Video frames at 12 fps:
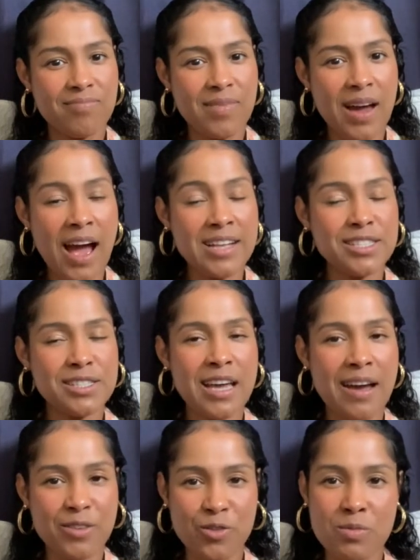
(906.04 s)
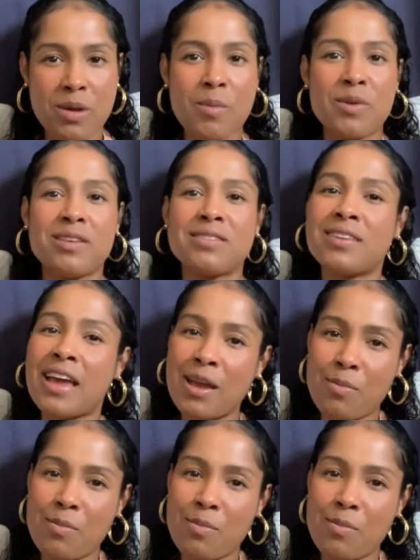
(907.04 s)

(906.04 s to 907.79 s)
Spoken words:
I just have to remember to take